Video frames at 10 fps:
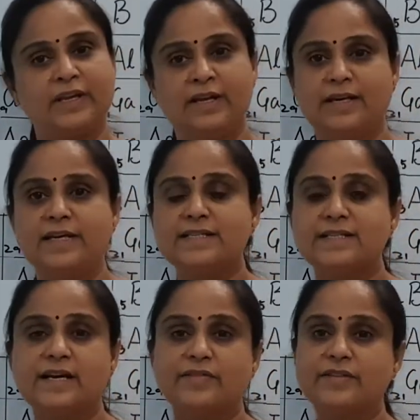Let's
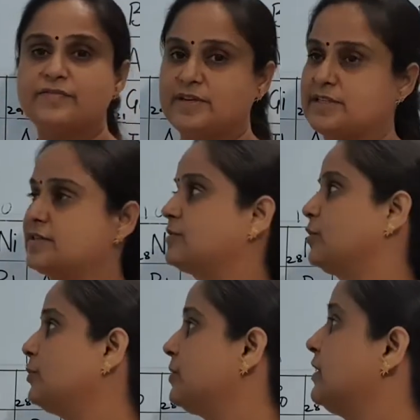start with the first
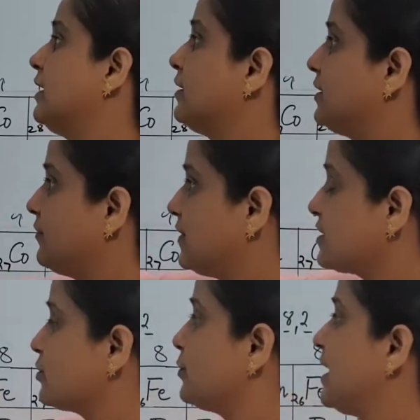group. The first
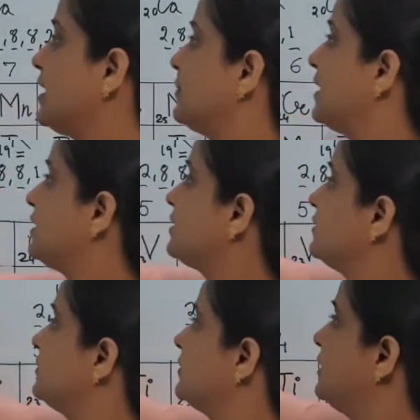group element
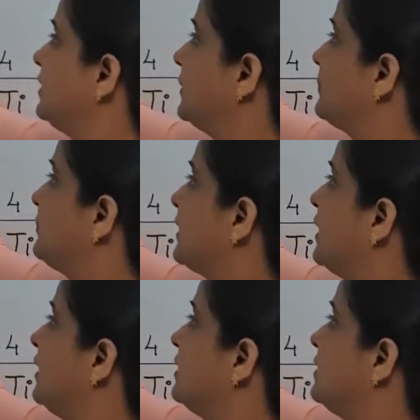here,
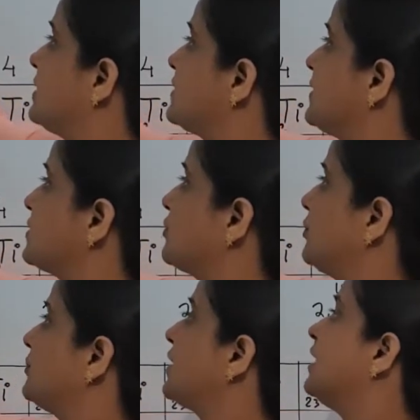this first
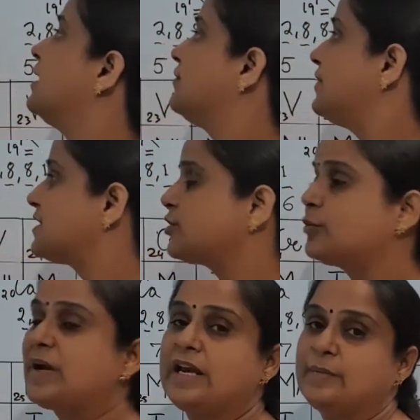group
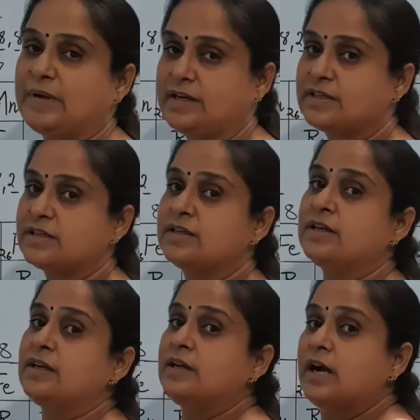element
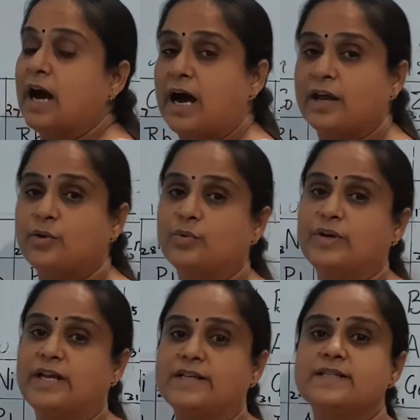are known
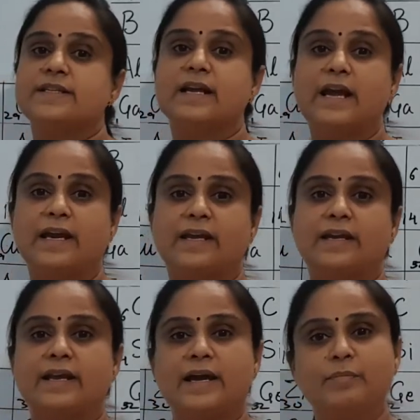as alkylide